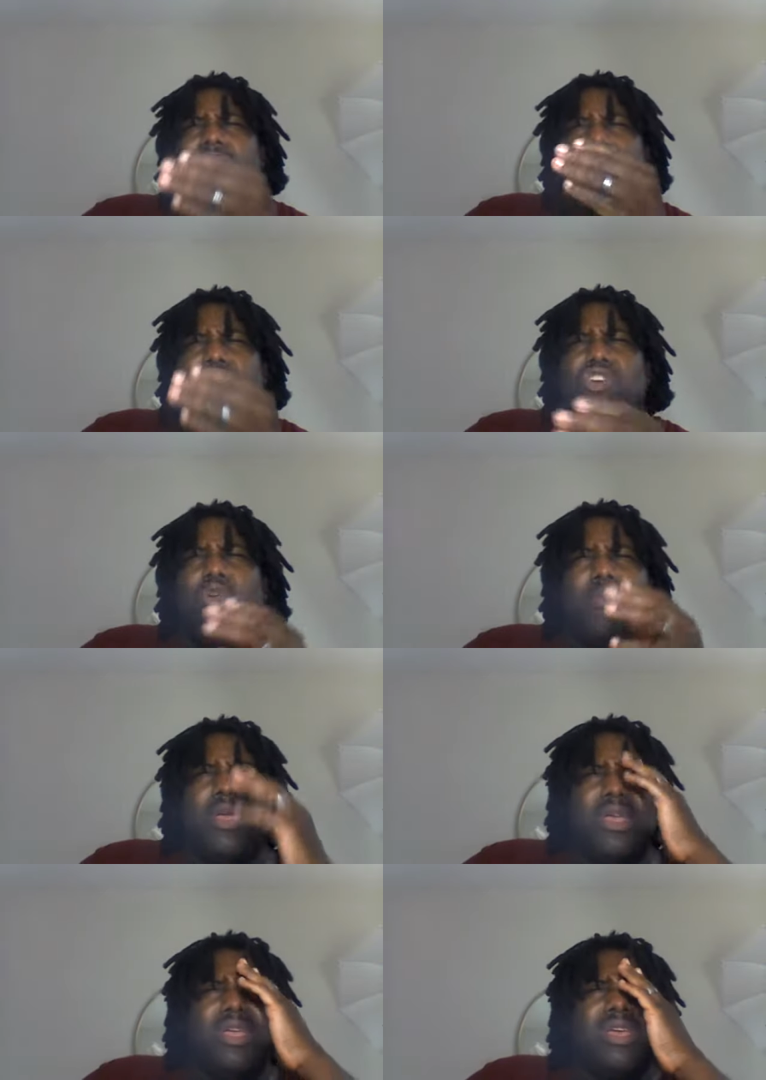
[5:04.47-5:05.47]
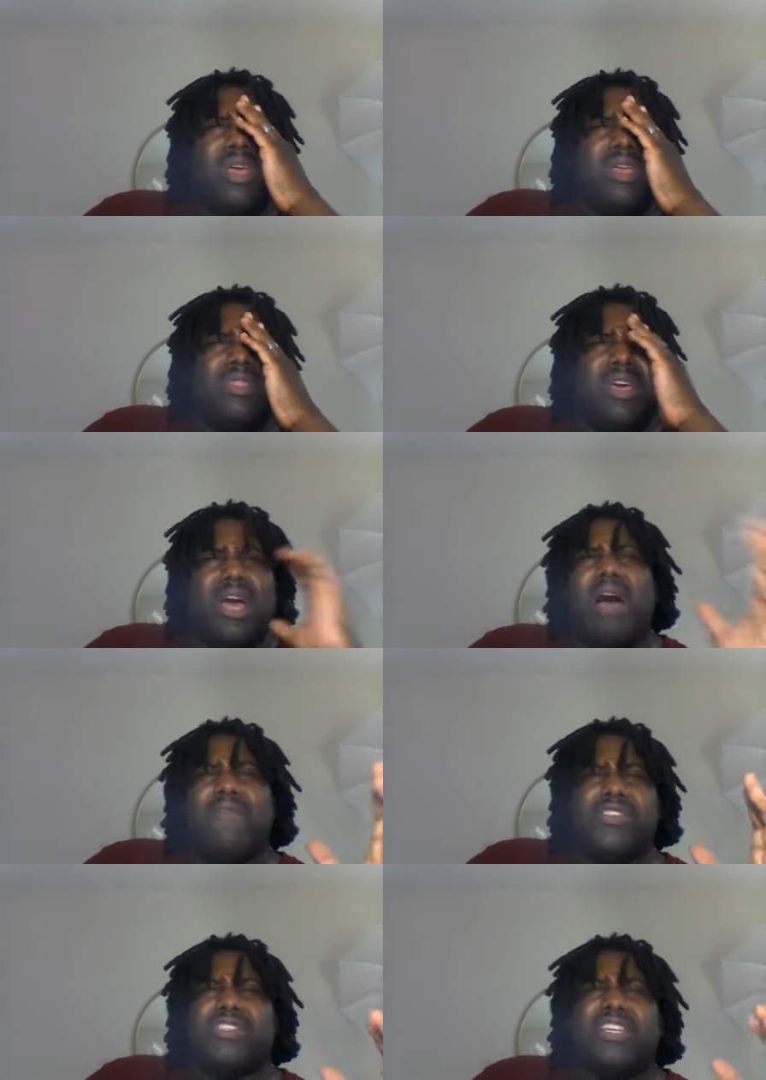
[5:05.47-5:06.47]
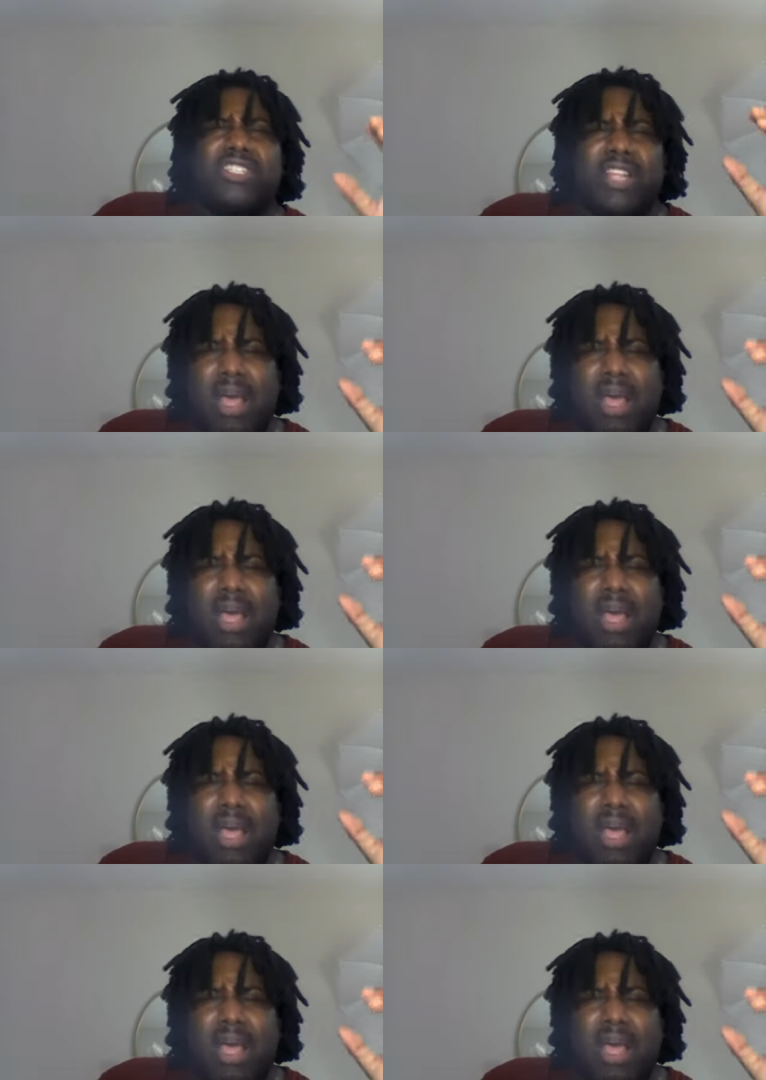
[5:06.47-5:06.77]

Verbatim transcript: Show me the conversation